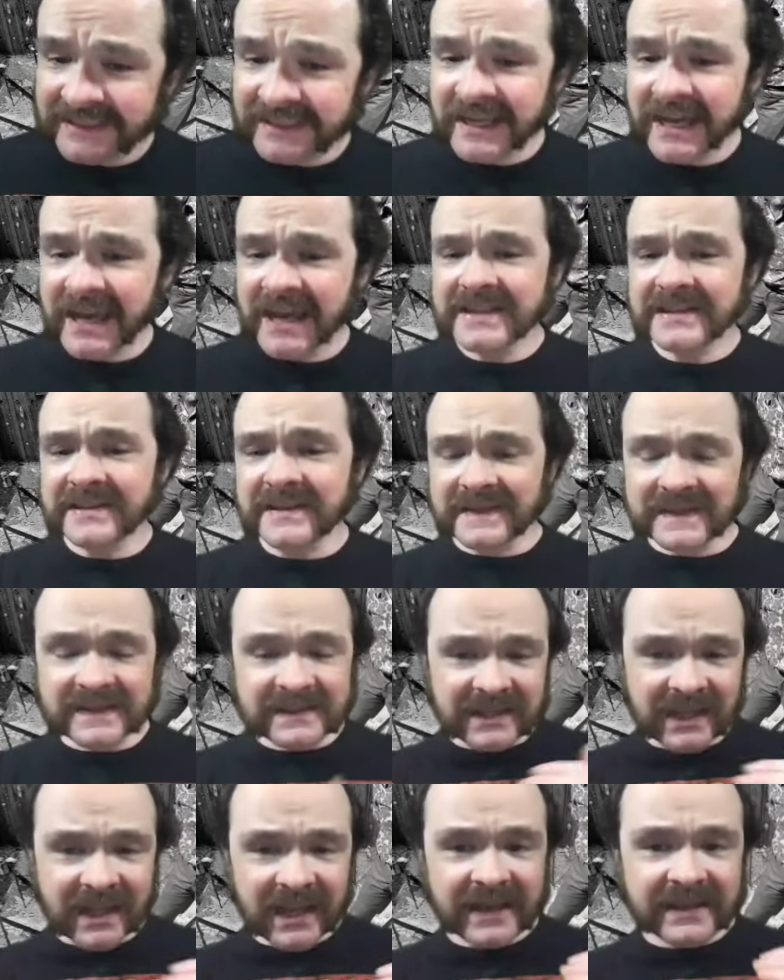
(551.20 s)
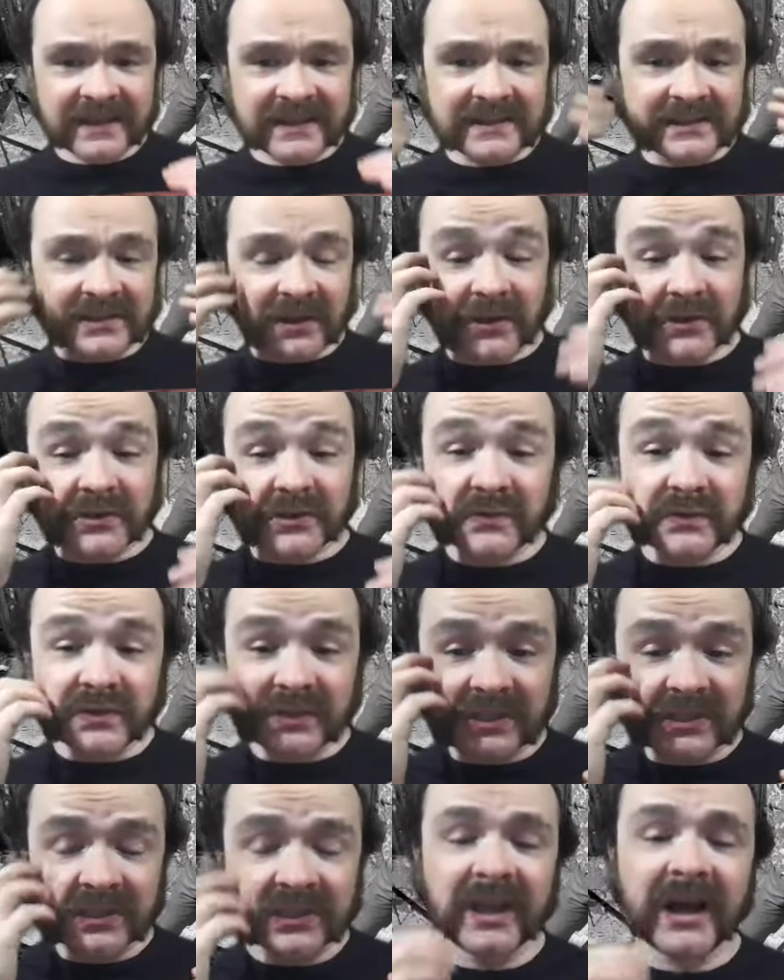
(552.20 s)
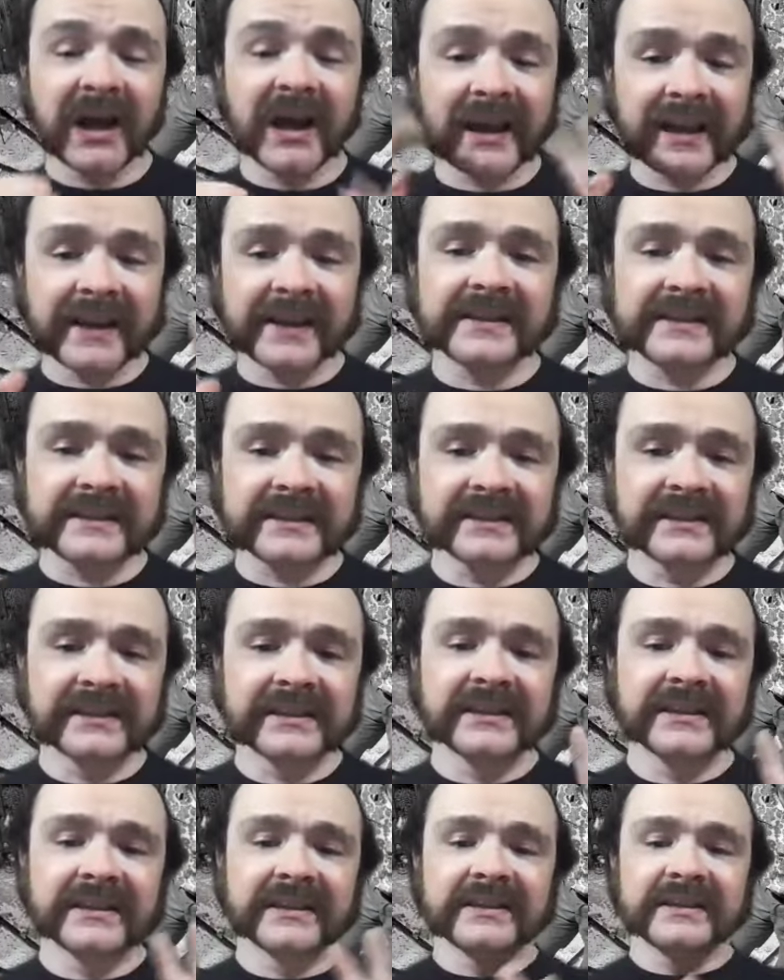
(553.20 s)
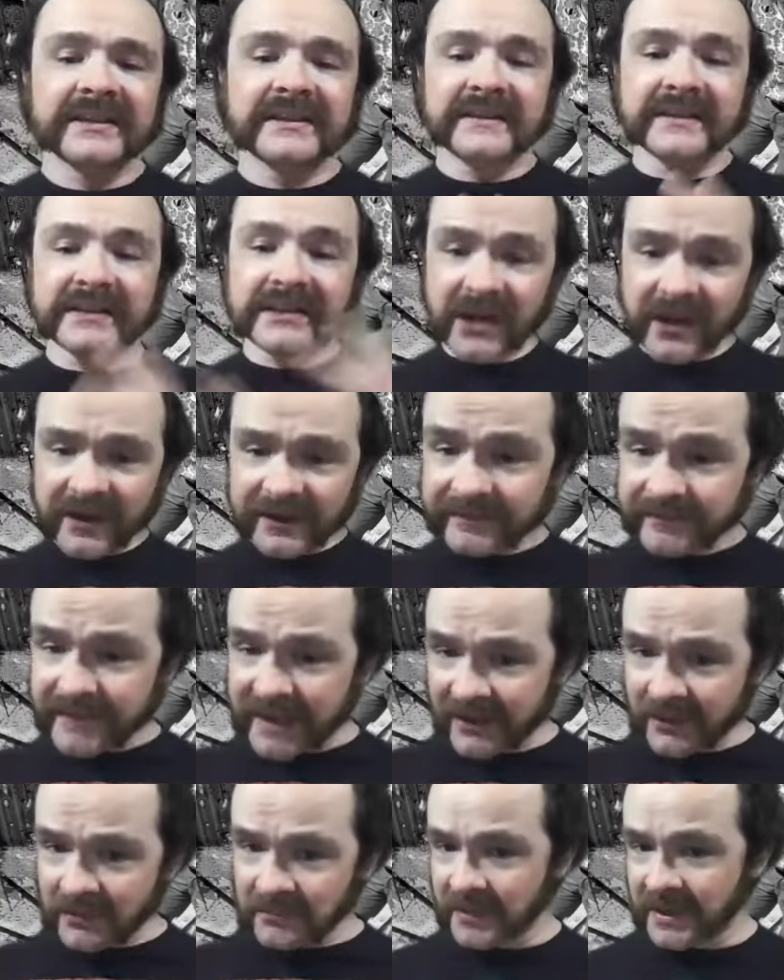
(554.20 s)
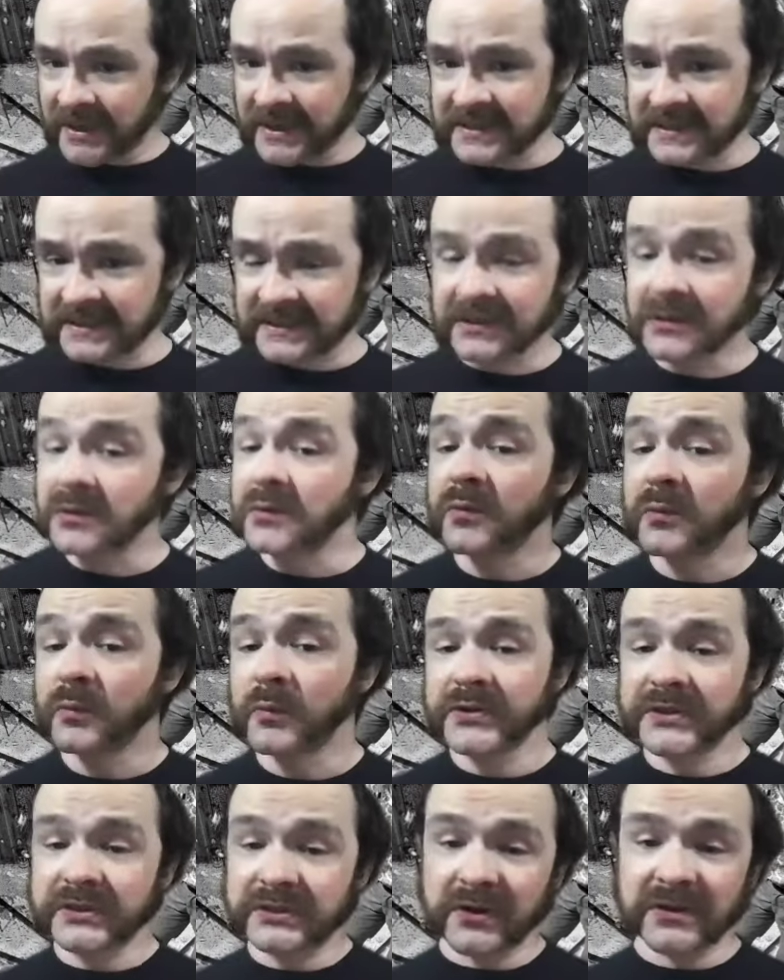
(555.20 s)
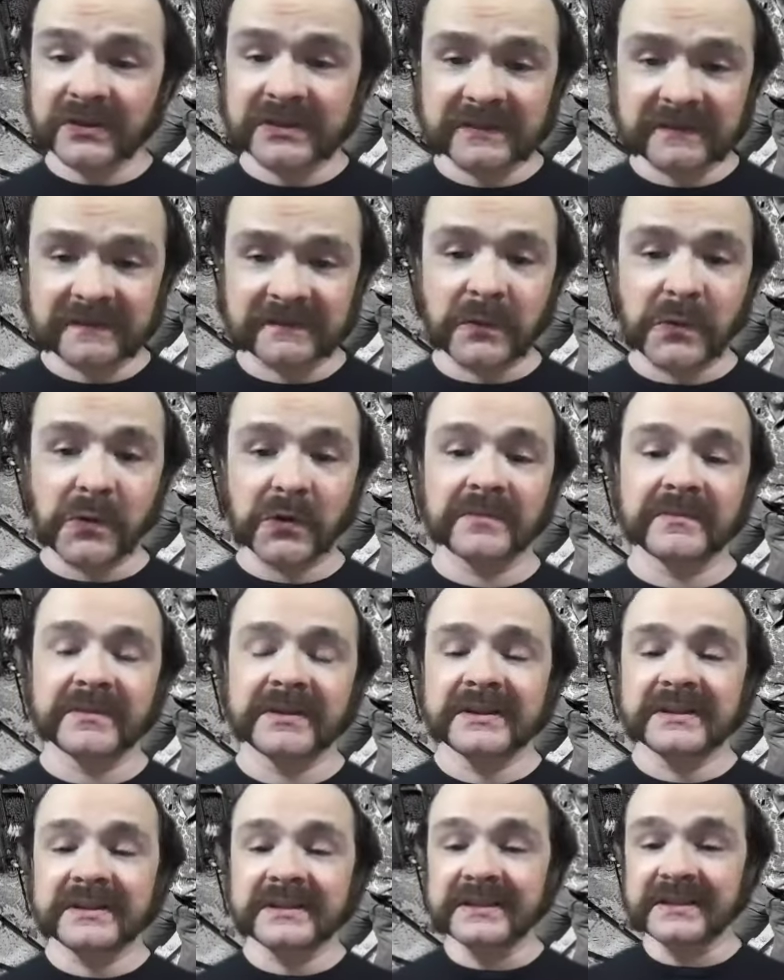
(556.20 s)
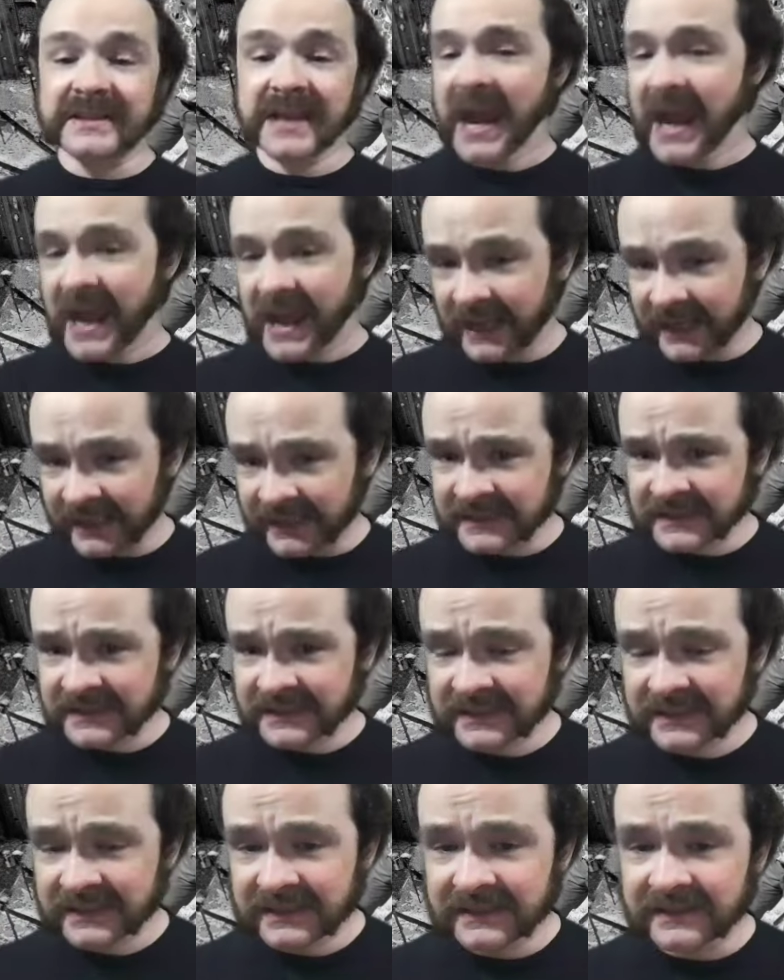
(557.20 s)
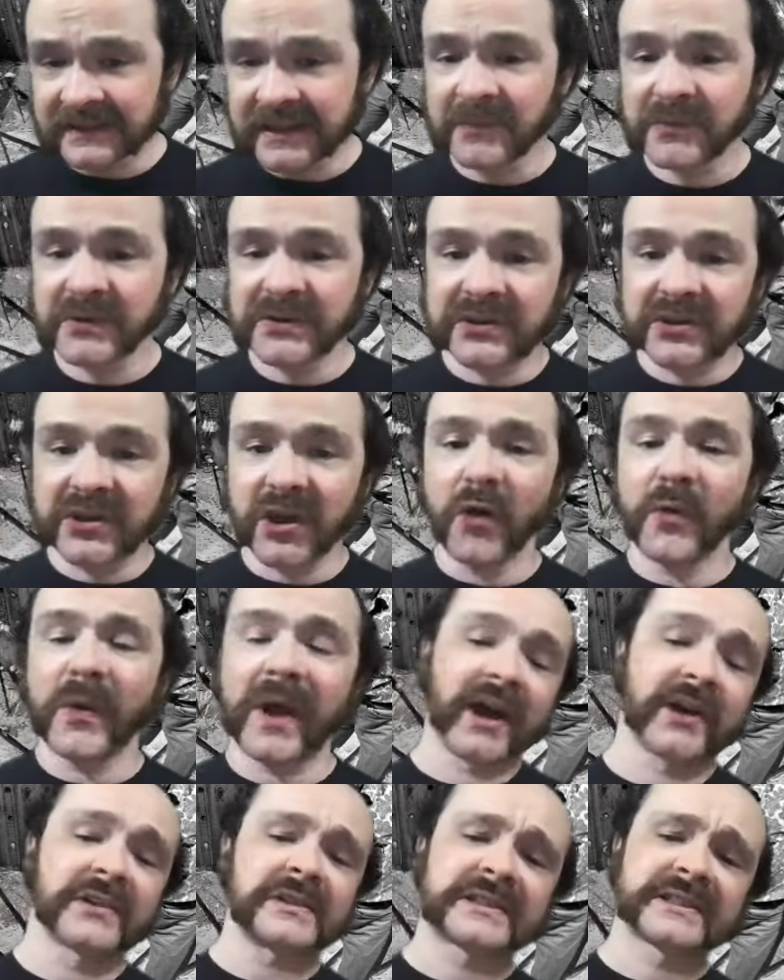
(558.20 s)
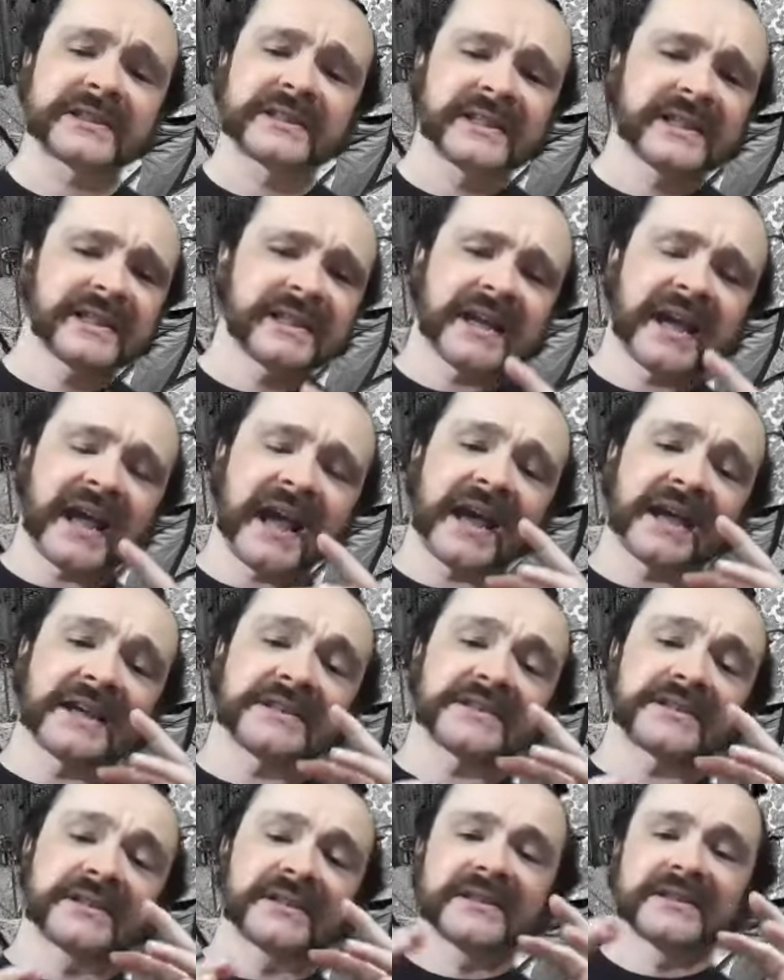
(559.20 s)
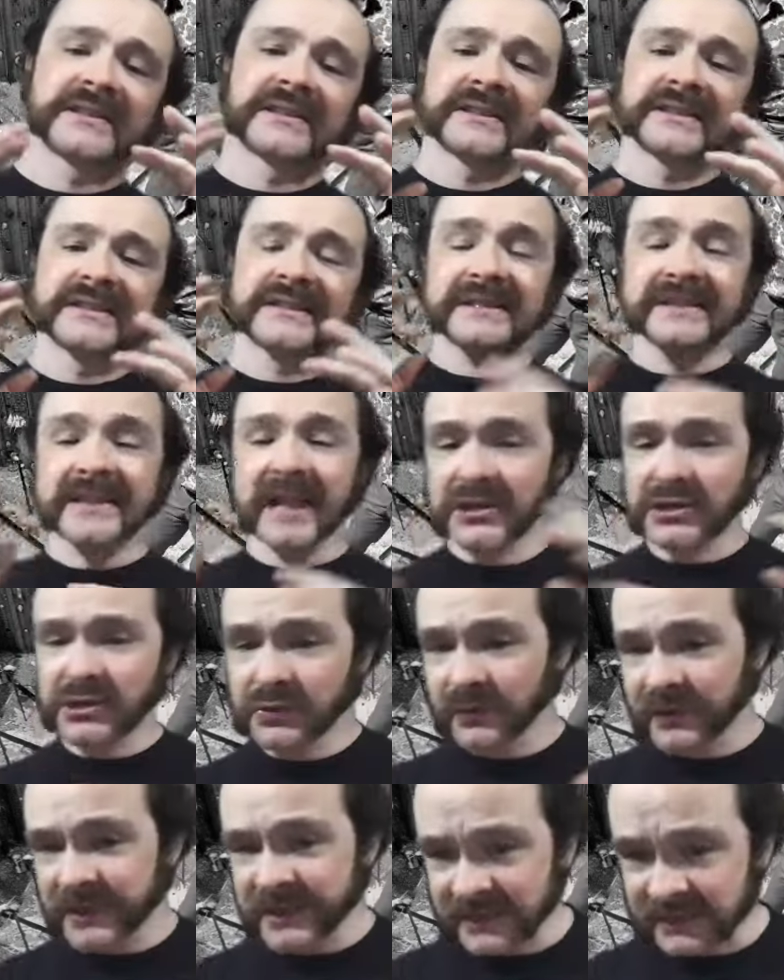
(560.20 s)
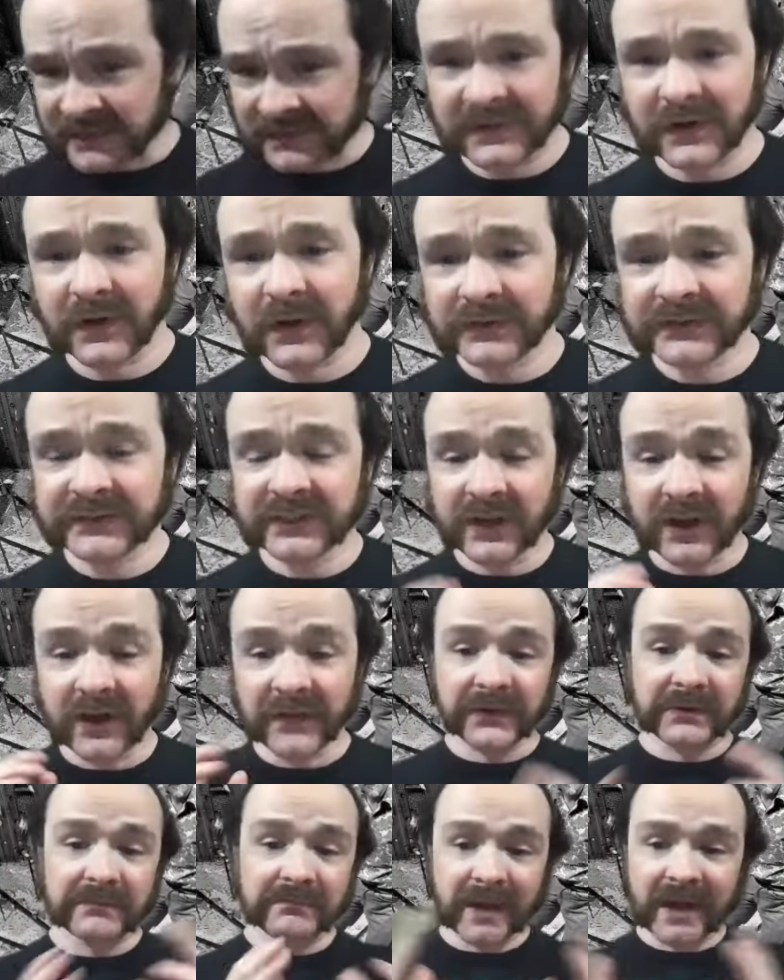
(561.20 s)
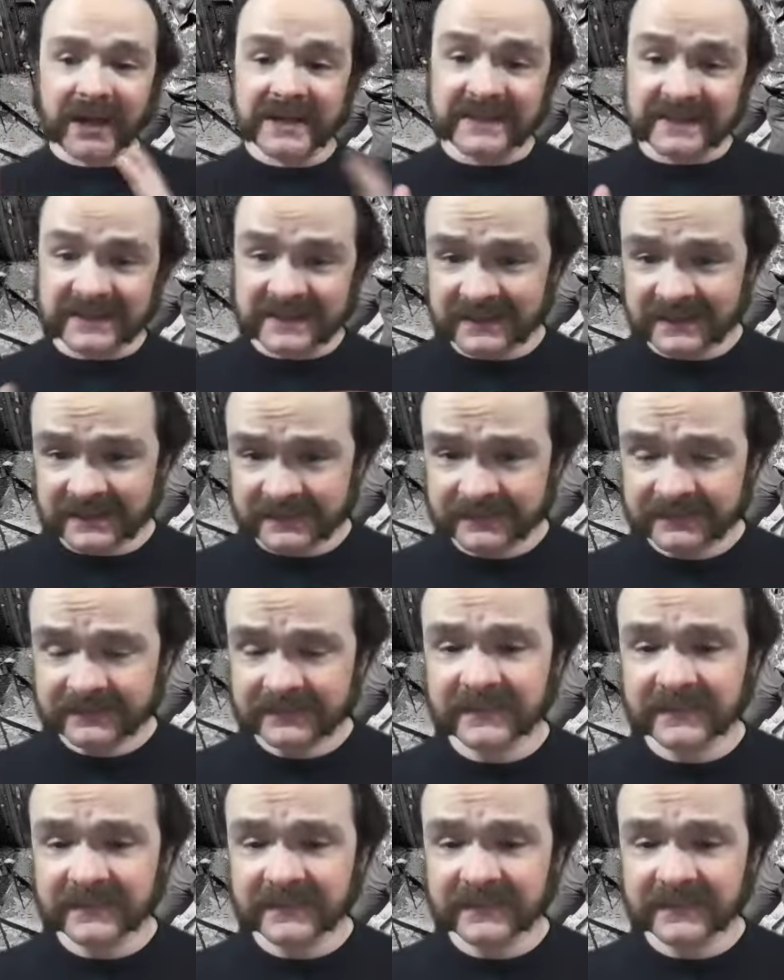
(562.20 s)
as the society started to decline, young male mice would start to form gangs that would go out and sexually assault other mice.